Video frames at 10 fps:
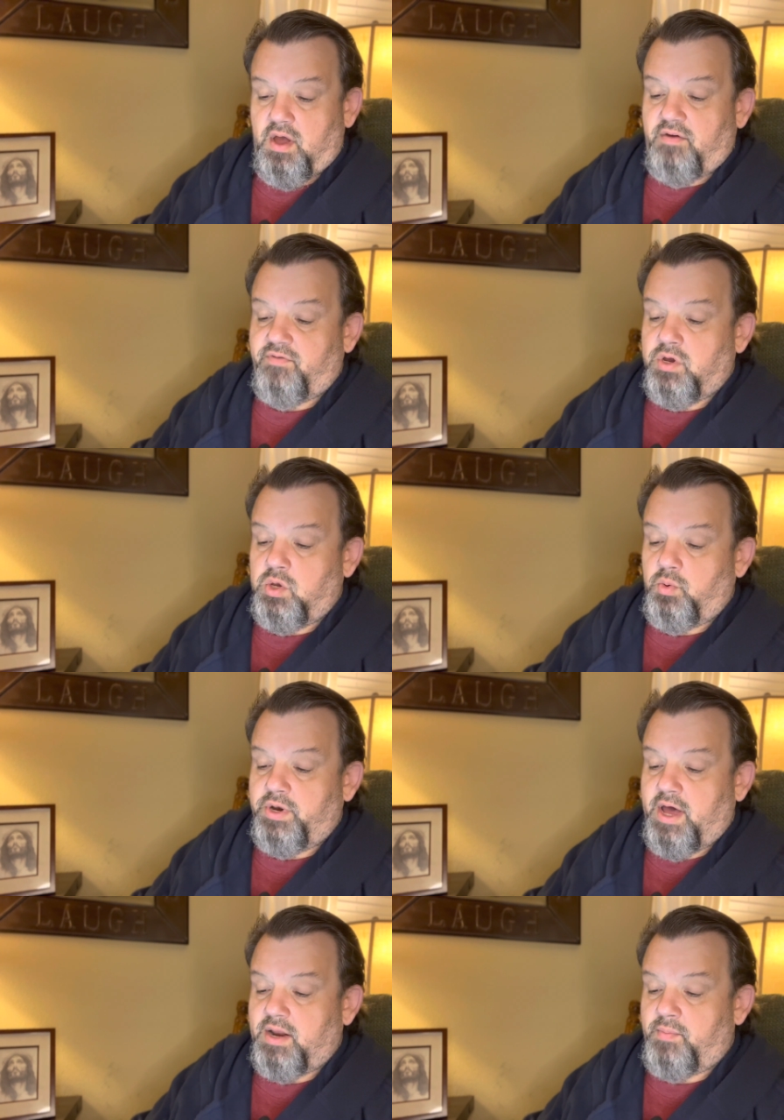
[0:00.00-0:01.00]
For you will
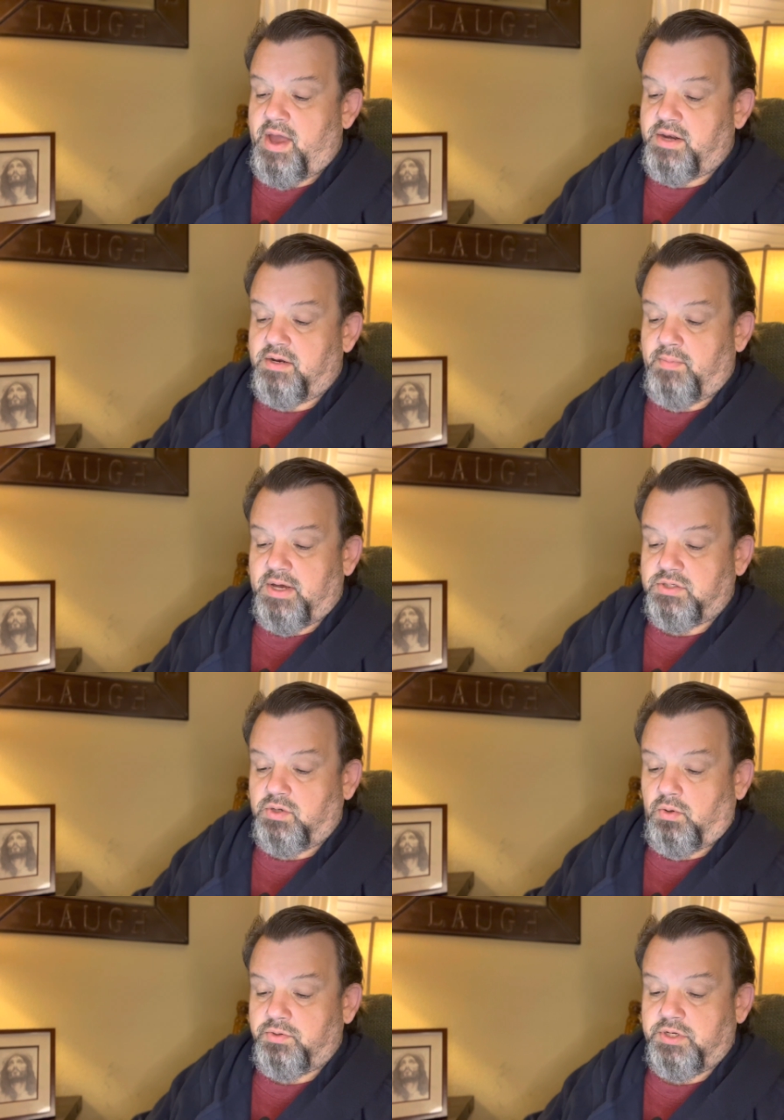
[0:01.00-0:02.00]
not abandon my
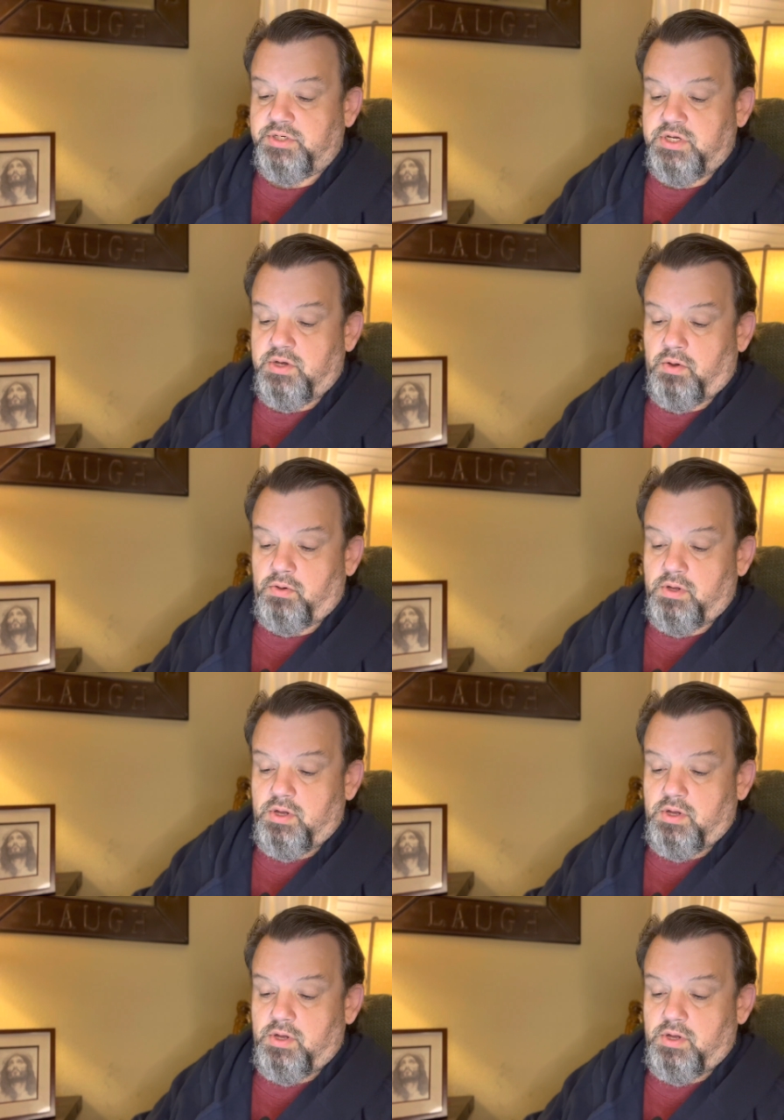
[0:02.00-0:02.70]
soul to Sheol,